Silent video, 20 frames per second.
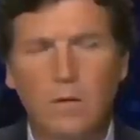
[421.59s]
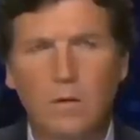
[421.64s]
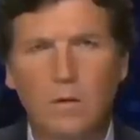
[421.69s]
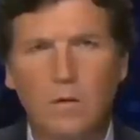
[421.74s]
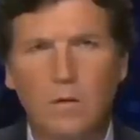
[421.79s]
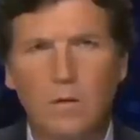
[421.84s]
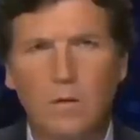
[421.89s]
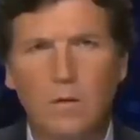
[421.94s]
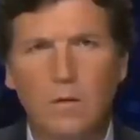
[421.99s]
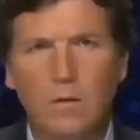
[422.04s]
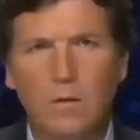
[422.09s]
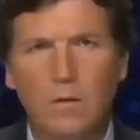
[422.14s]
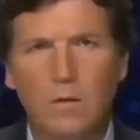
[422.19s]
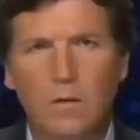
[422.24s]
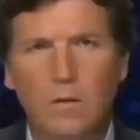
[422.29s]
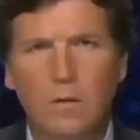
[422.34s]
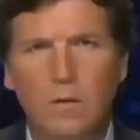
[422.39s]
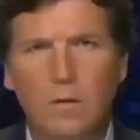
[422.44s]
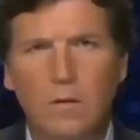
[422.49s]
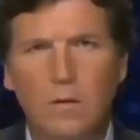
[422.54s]

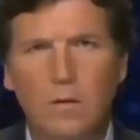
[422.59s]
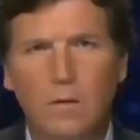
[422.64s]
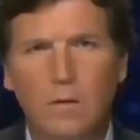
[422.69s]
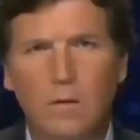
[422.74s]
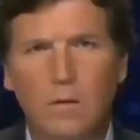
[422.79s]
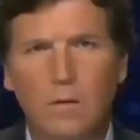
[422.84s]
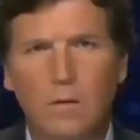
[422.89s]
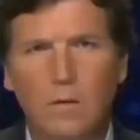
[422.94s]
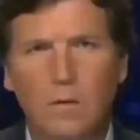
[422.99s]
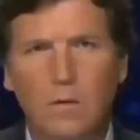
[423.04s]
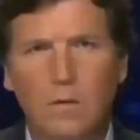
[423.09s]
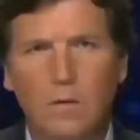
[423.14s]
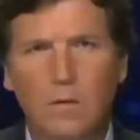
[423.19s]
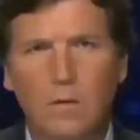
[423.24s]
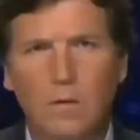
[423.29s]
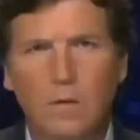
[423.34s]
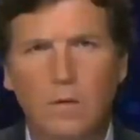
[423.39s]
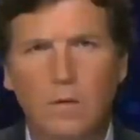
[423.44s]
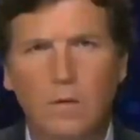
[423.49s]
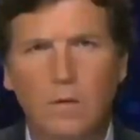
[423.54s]

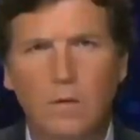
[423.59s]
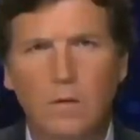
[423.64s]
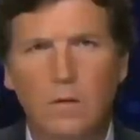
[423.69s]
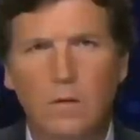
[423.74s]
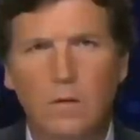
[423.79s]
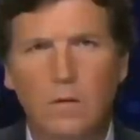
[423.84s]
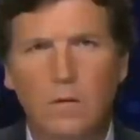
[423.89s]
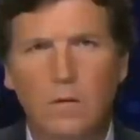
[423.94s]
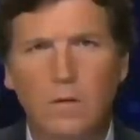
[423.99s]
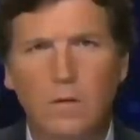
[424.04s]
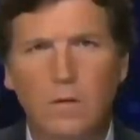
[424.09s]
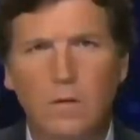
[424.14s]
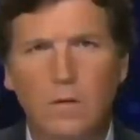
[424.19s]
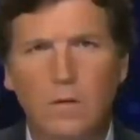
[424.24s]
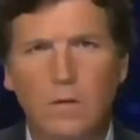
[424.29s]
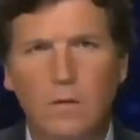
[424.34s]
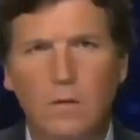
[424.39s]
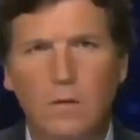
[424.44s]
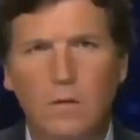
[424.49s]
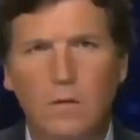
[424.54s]

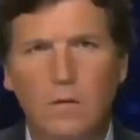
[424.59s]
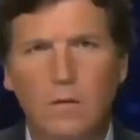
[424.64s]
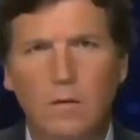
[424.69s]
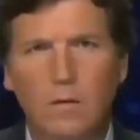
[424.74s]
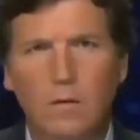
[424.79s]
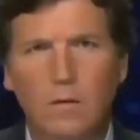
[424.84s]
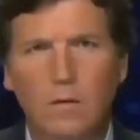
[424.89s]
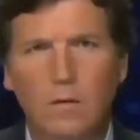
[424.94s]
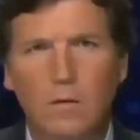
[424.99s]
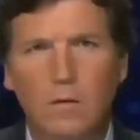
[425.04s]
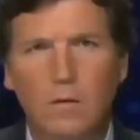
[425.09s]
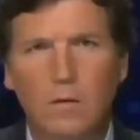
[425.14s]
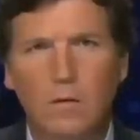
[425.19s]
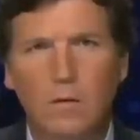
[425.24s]
No words are spoken by the person on screen.